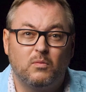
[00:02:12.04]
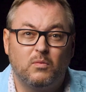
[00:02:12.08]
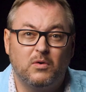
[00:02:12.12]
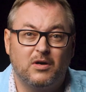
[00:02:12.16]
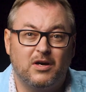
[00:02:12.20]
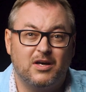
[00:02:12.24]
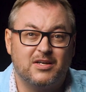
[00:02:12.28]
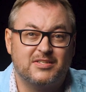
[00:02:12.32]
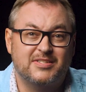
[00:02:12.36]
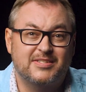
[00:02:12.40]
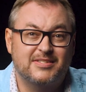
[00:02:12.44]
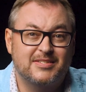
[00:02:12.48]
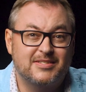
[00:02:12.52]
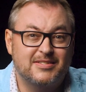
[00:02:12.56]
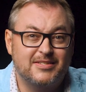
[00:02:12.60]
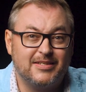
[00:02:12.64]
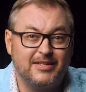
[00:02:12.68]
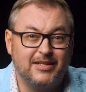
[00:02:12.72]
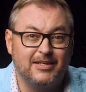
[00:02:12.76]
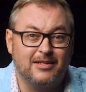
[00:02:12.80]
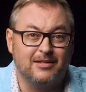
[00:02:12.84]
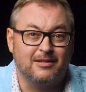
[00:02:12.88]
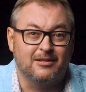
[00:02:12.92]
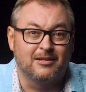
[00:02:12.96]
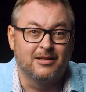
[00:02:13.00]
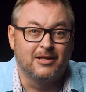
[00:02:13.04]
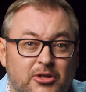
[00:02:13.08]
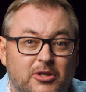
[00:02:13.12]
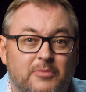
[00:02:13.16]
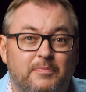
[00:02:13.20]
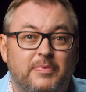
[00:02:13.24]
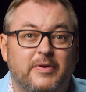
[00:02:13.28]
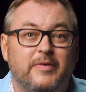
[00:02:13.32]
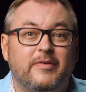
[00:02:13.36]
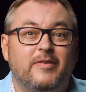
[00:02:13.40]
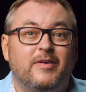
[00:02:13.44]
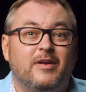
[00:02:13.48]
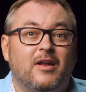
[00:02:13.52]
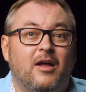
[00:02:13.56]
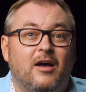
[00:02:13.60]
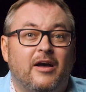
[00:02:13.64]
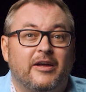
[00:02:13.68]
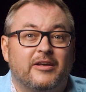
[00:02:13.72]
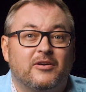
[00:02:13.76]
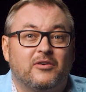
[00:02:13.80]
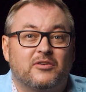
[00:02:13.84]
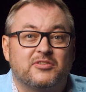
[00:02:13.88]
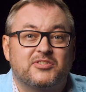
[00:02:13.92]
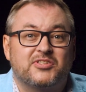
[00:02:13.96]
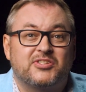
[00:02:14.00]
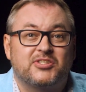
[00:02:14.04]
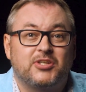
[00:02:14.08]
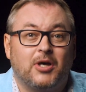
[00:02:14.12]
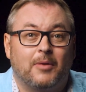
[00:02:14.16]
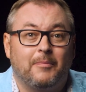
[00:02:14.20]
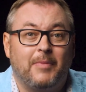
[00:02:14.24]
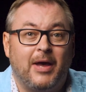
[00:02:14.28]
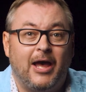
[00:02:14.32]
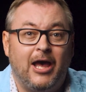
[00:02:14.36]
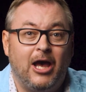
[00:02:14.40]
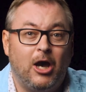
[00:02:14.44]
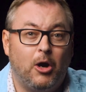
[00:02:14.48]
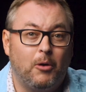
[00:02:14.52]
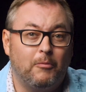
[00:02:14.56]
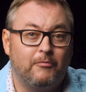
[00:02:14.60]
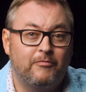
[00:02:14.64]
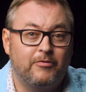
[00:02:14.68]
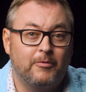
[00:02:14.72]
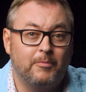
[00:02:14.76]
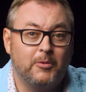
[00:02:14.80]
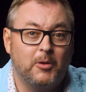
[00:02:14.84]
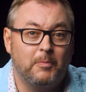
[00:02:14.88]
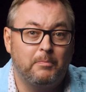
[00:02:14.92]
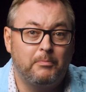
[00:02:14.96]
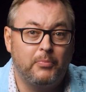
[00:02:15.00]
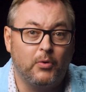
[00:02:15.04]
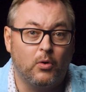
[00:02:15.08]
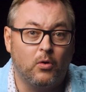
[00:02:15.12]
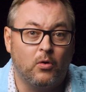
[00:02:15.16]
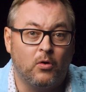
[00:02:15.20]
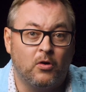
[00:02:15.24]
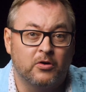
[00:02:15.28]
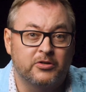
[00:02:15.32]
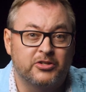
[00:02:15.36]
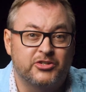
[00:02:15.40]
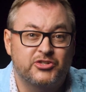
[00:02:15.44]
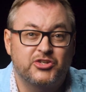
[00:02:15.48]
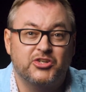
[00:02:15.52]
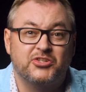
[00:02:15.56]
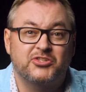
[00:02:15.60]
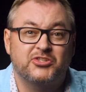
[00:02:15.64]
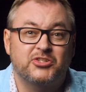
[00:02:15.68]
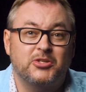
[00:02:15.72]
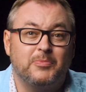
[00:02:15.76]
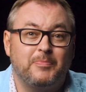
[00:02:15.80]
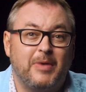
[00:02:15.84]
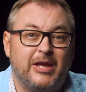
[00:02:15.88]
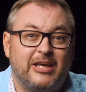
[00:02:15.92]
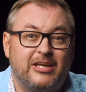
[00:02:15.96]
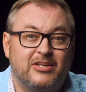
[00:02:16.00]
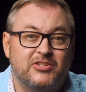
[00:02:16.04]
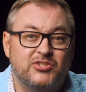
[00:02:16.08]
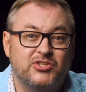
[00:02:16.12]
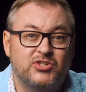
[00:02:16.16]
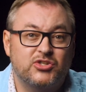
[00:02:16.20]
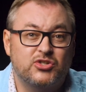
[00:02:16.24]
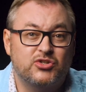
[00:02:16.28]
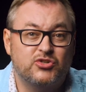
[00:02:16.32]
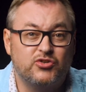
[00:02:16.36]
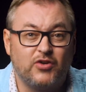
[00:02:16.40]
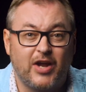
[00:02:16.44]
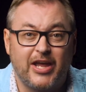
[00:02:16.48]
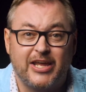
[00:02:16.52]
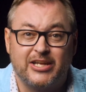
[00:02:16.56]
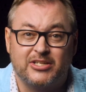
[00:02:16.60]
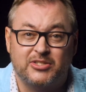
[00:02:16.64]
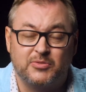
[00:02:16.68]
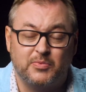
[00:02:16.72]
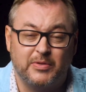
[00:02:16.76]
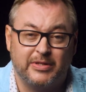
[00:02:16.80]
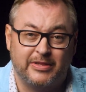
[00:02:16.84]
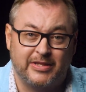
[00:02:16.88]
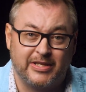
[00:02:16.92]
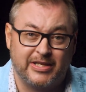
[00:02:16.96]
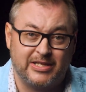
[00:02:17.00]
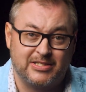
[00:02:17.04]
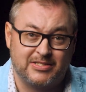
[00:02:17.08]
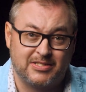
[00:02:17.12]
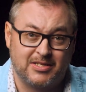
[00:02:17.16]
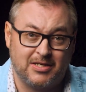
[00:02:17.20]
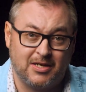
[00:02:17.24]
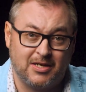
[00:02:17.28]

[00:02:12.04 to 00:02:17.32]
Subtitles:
Worse still, you'd be relying on some help from the board just to make a straight with these